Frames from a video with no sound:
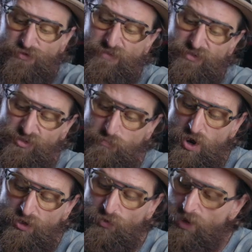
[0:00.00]
if you have a
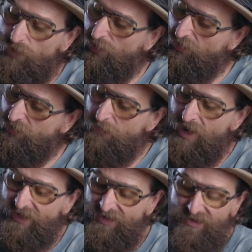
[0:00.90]
smaller water bottle than
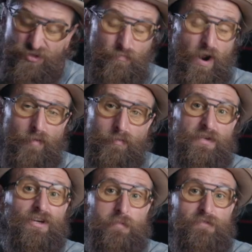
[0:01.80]
mine, you're probably
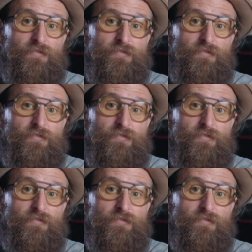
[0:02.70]
gonna be